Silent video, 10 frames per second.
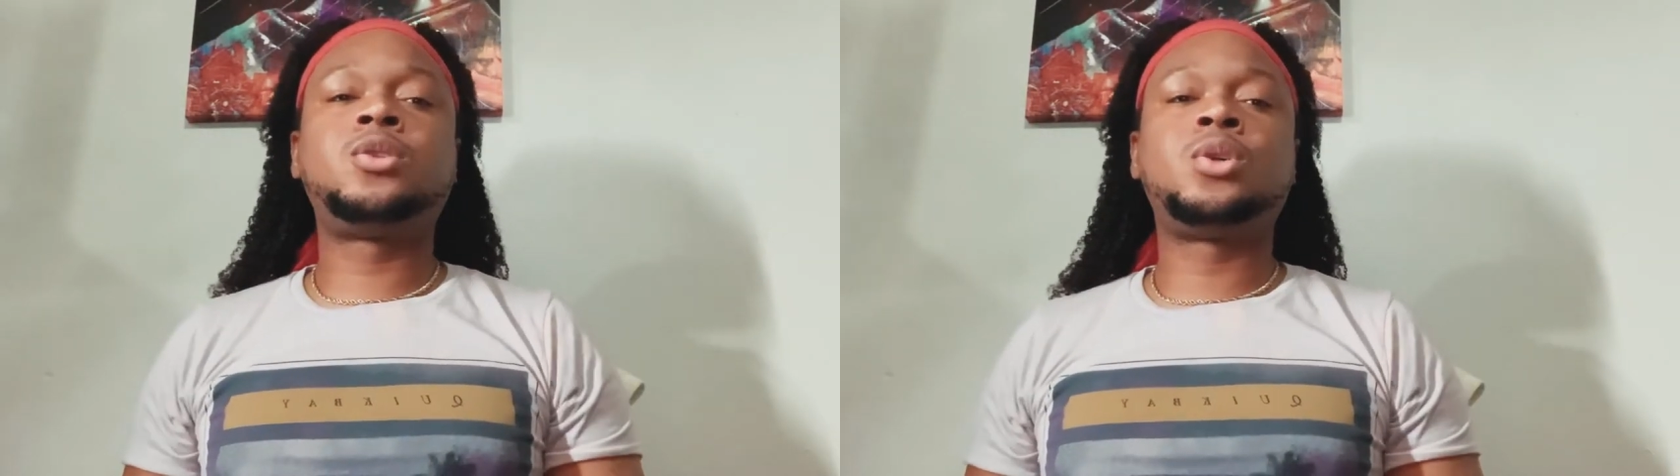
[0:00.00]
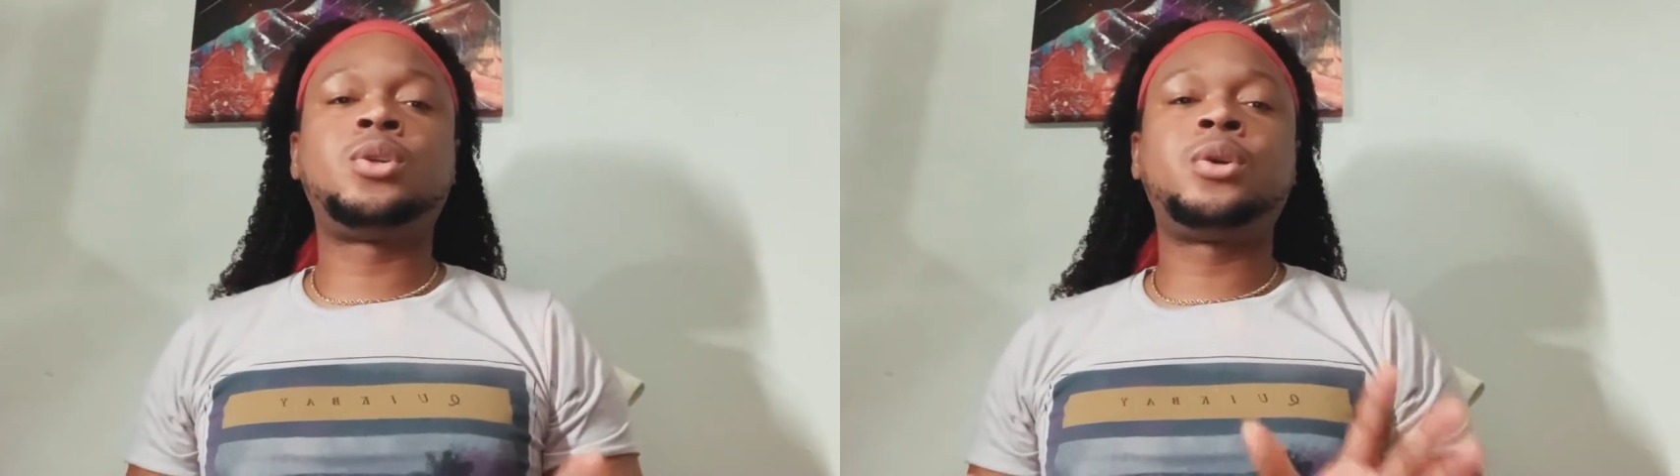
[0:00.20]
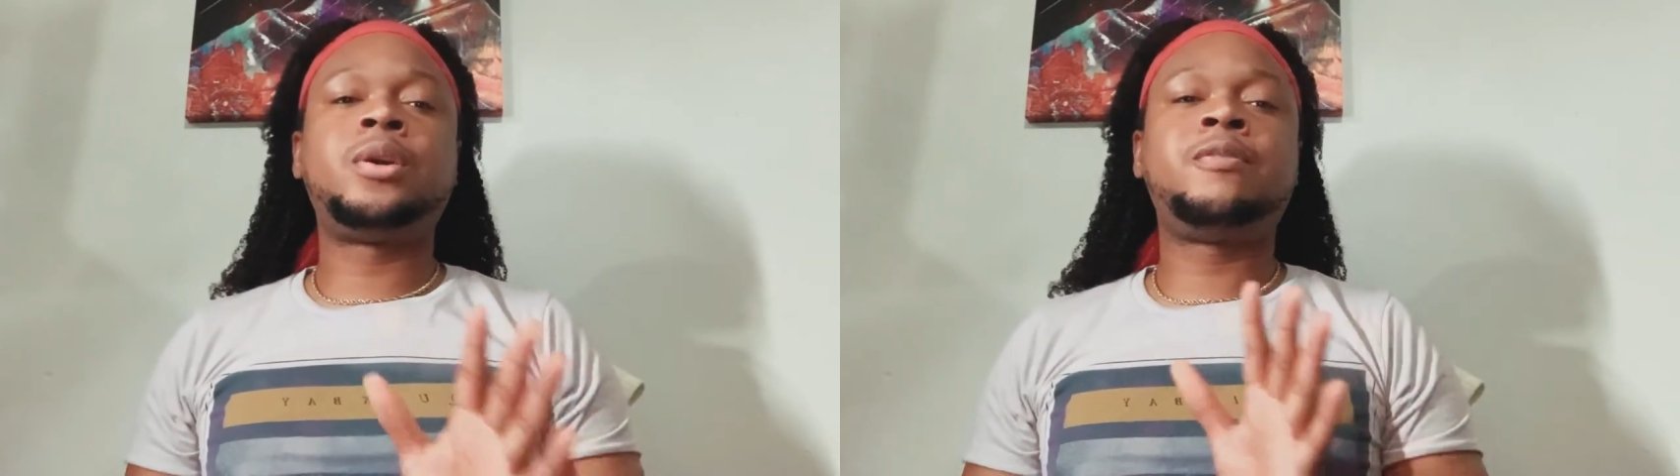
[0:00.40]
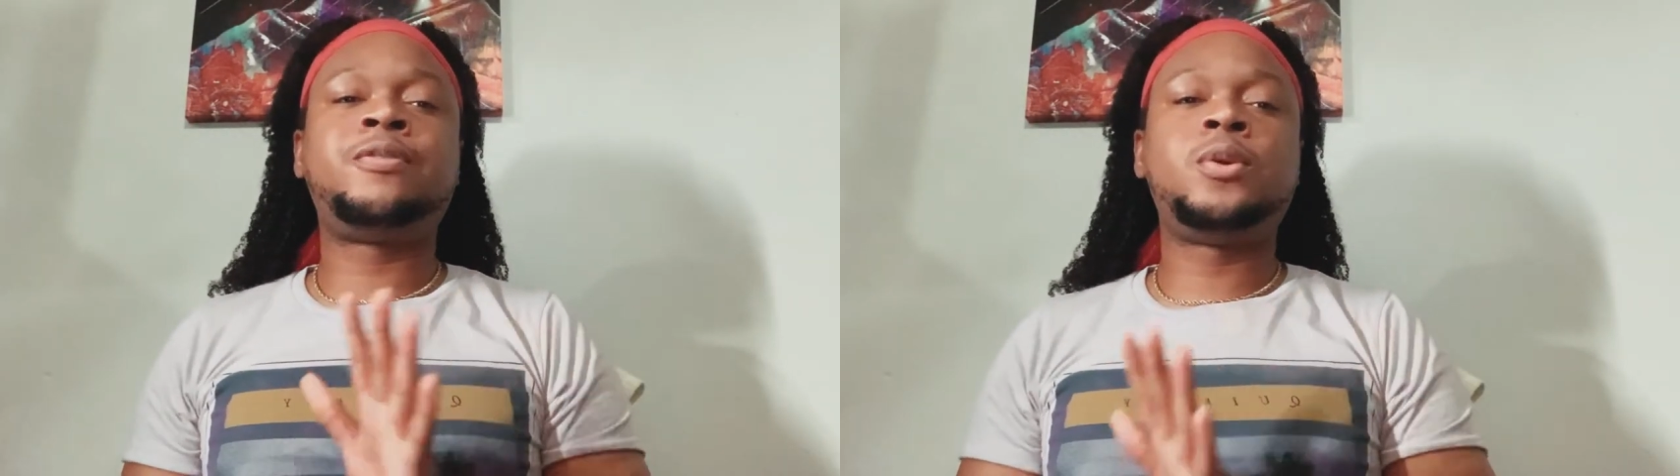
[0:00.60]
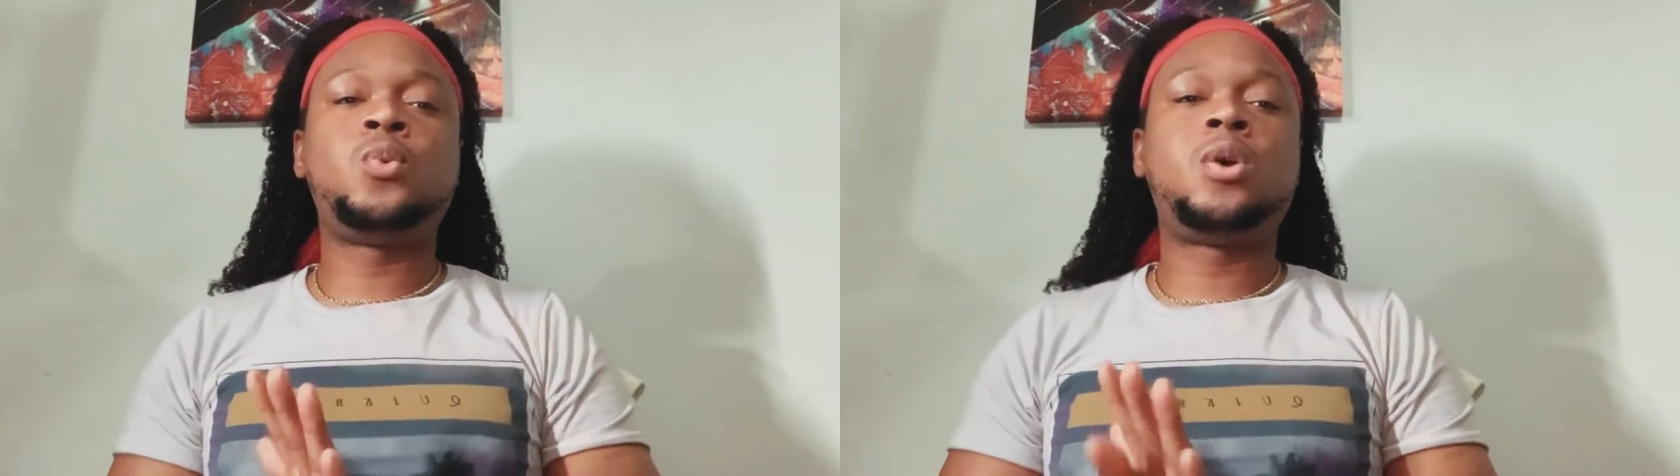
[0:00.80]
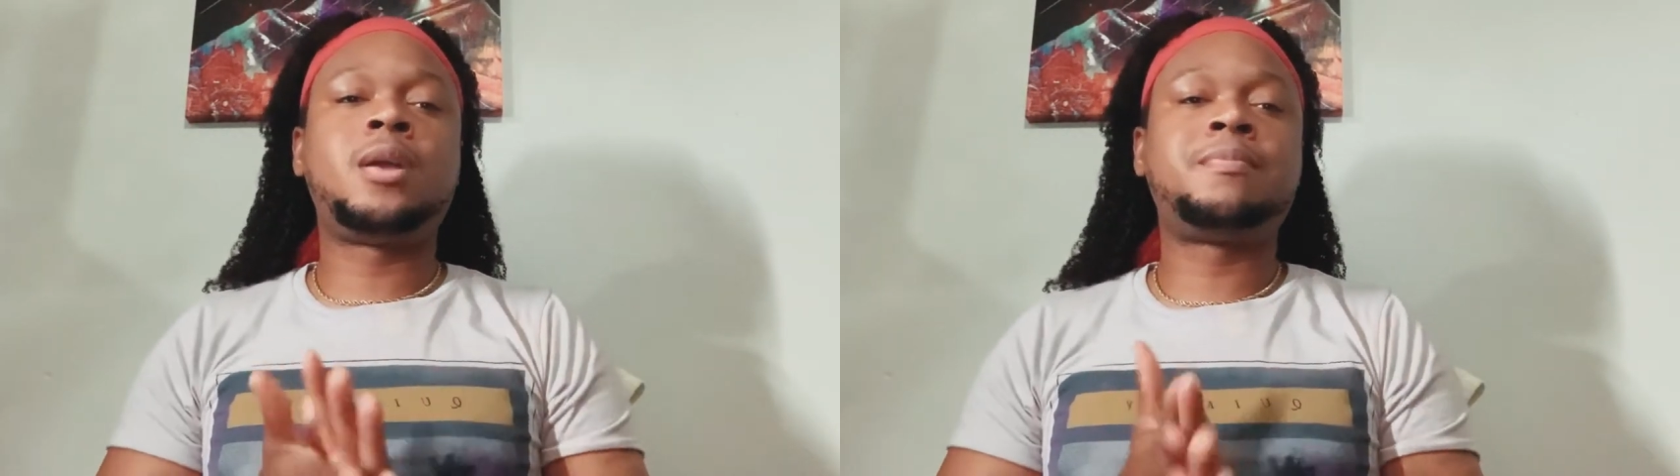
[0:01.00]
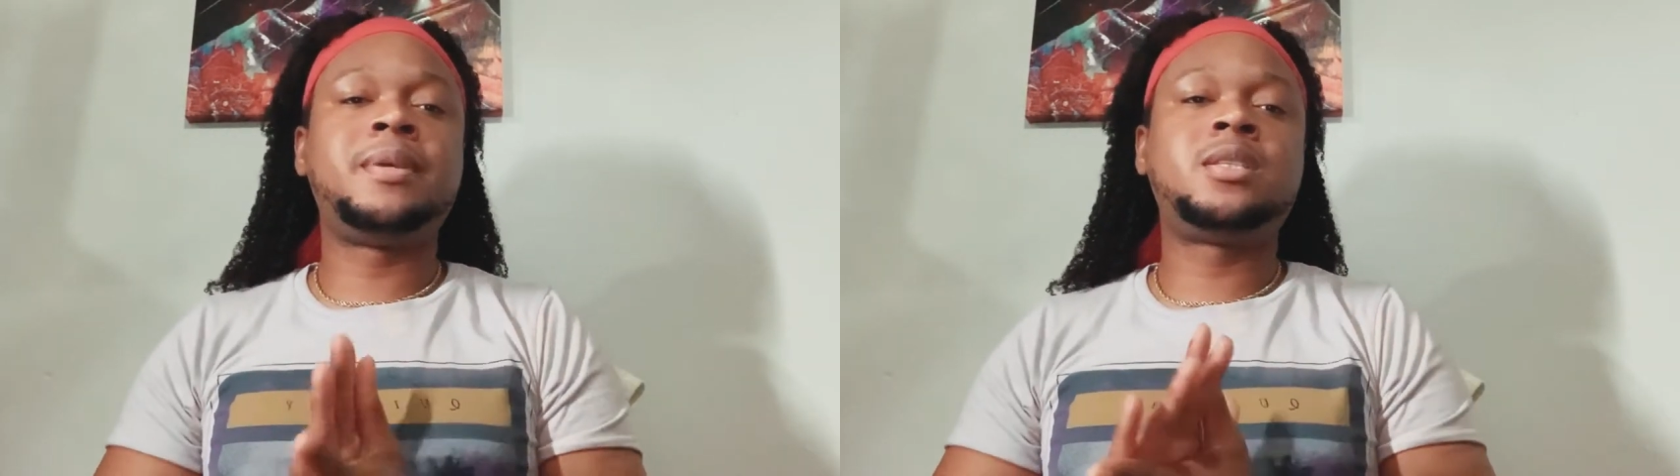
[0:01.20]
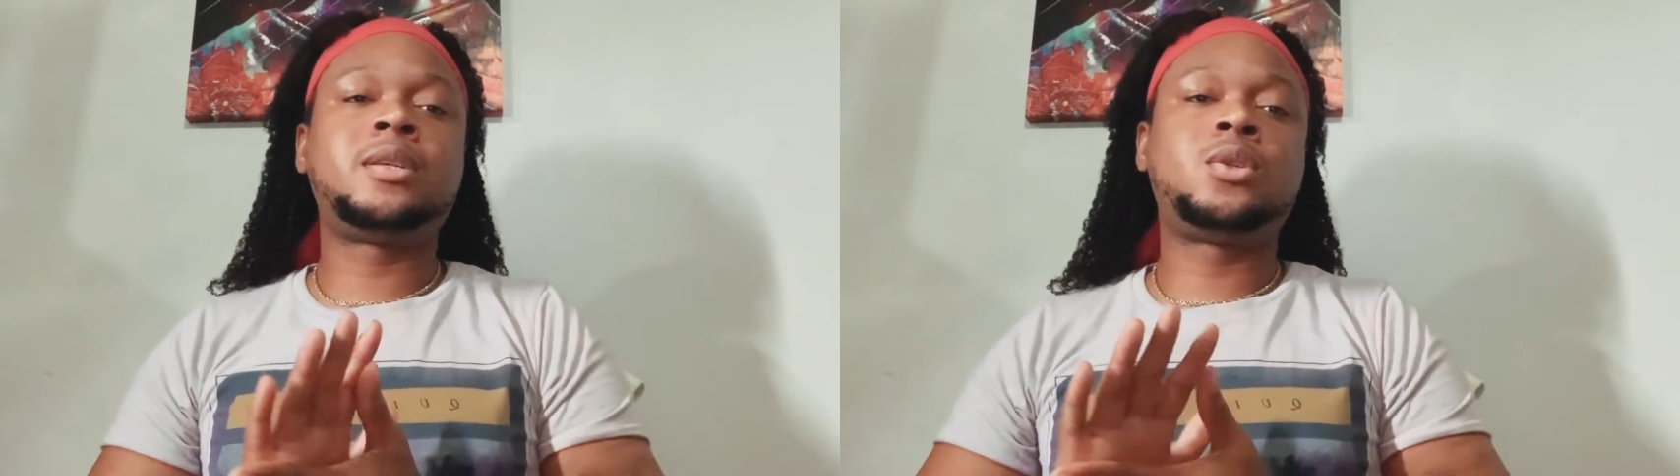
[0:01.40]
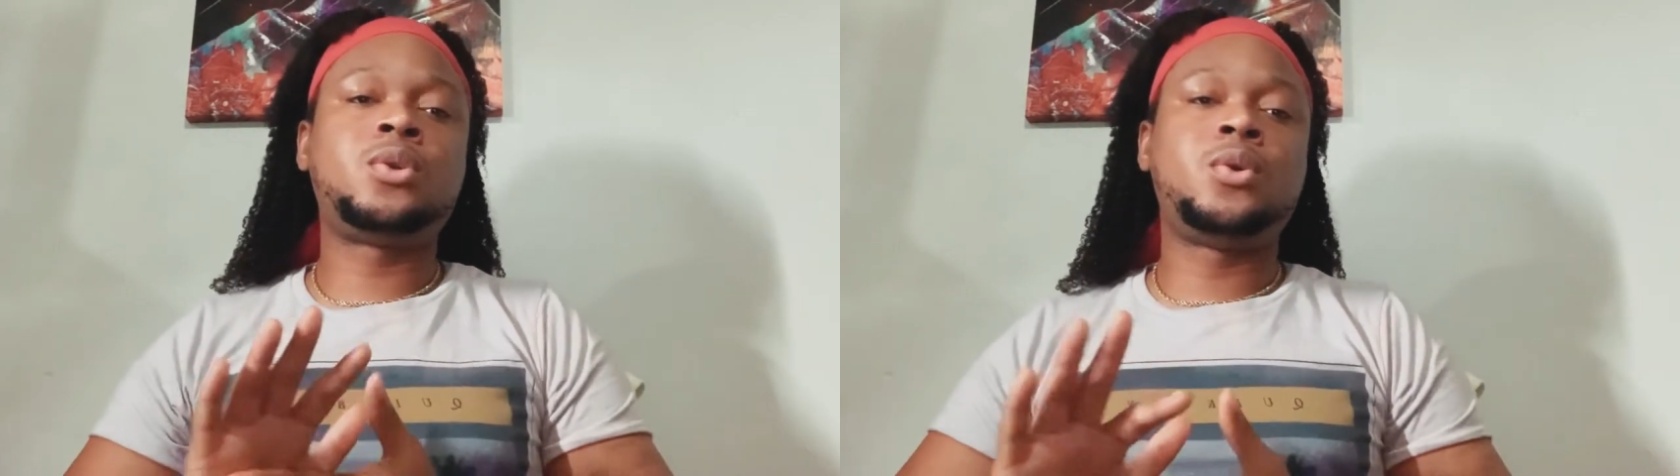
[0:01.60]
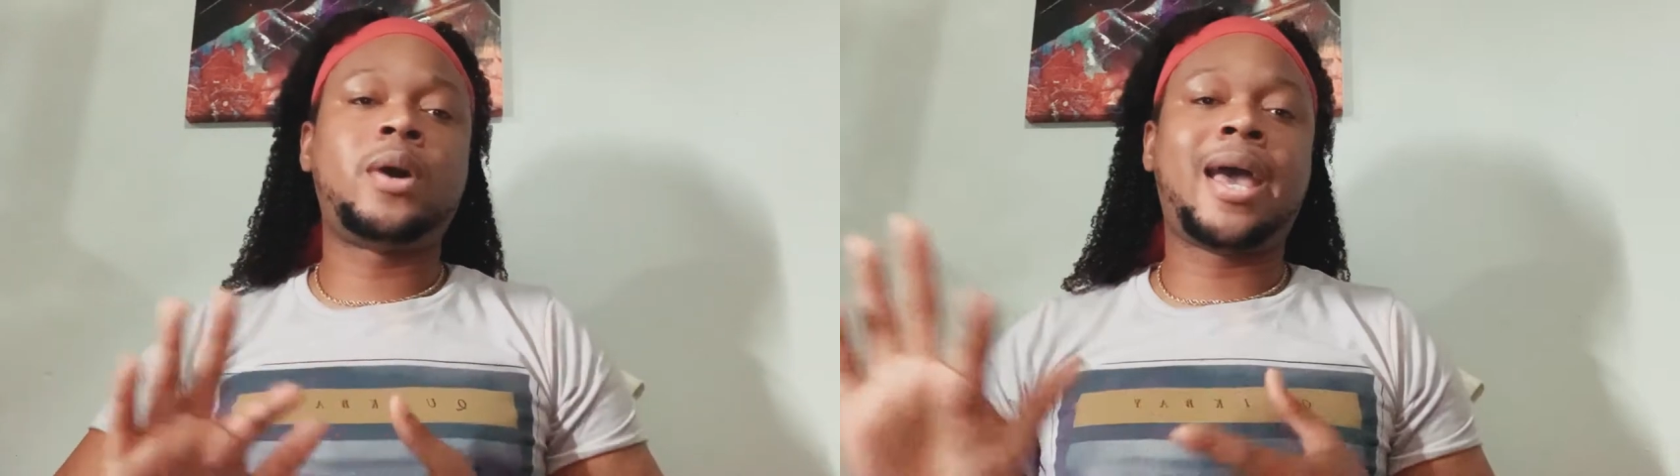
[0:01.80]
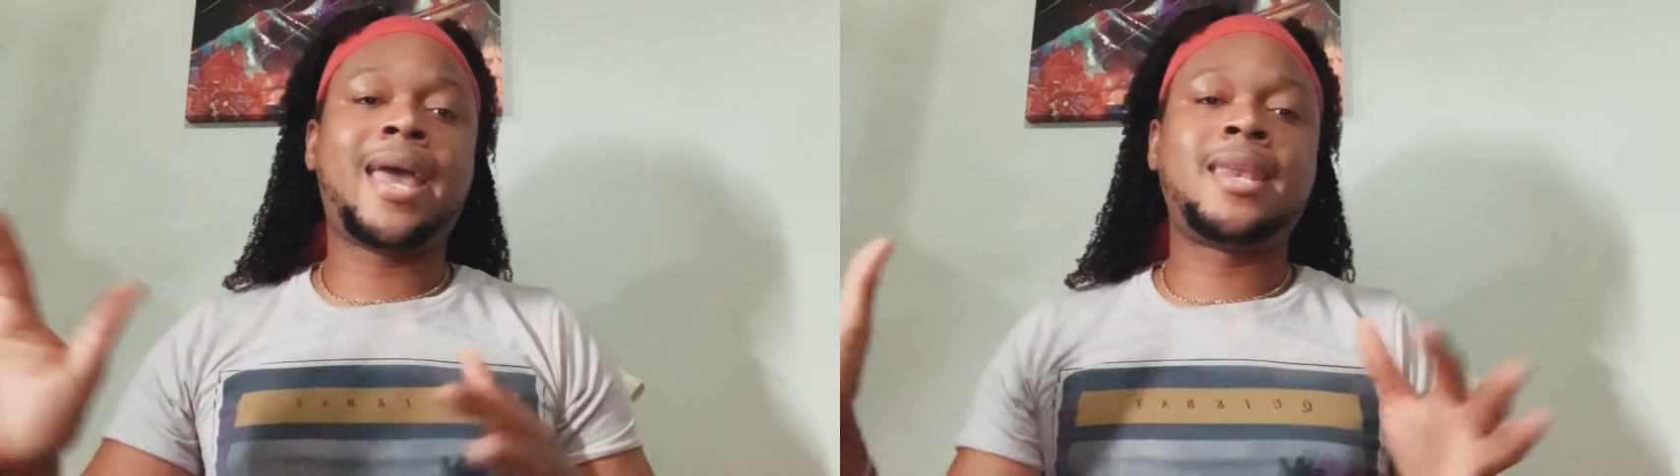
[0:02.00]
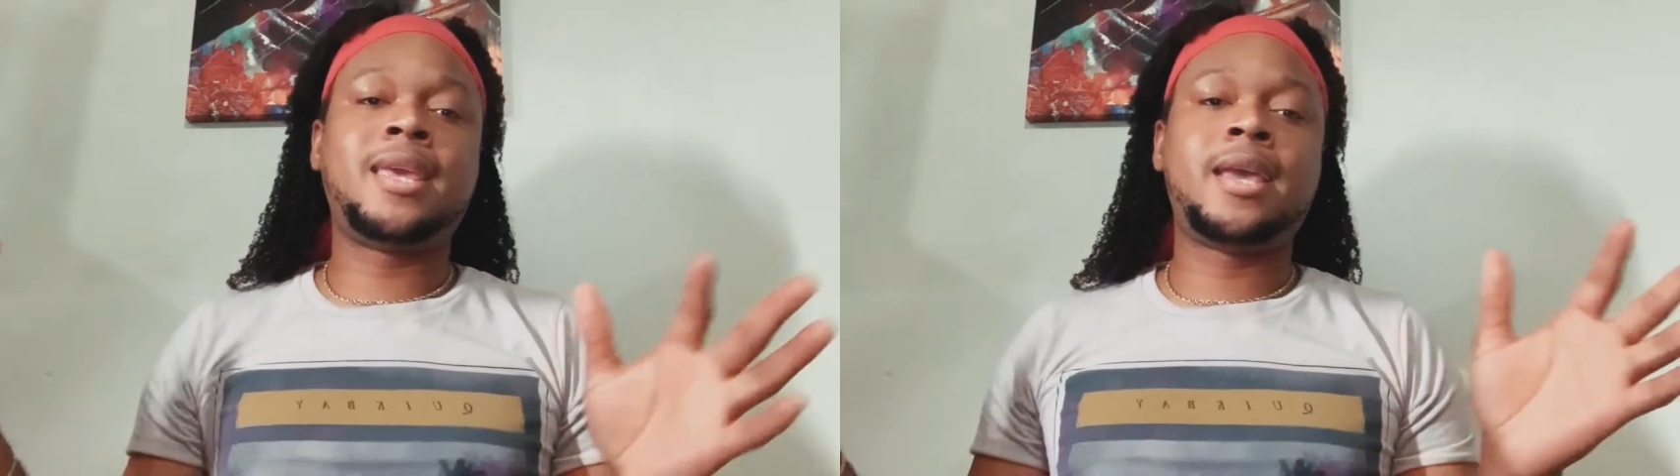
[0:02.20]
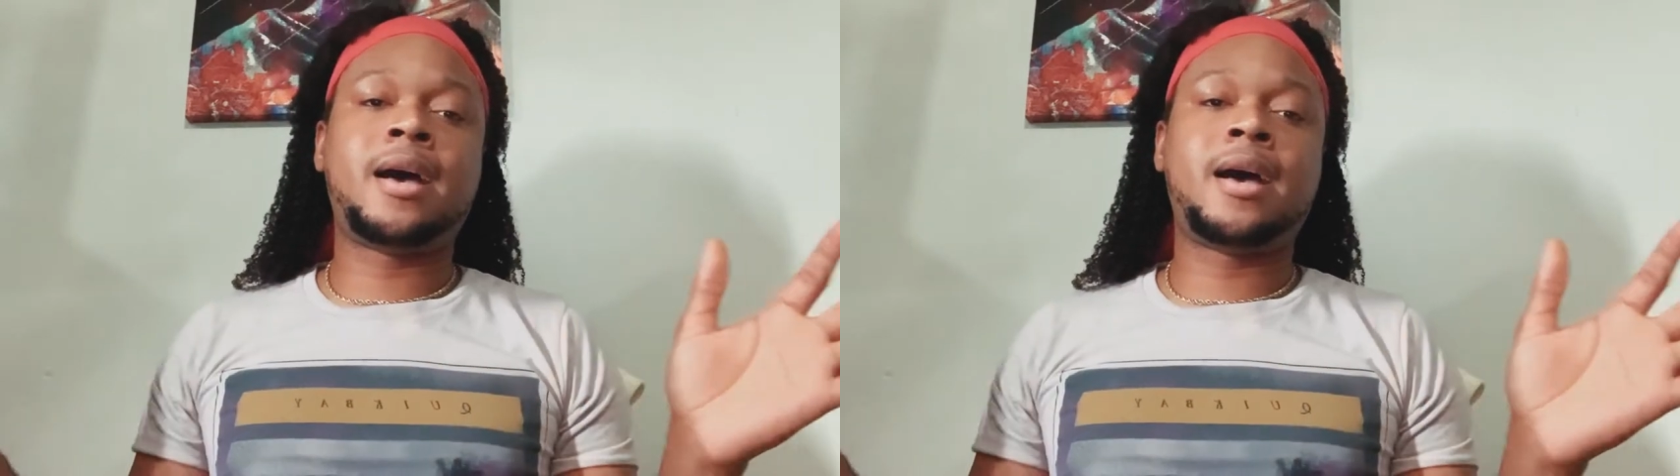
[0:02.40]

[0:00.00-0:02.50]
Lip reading: don't know if you want me to do any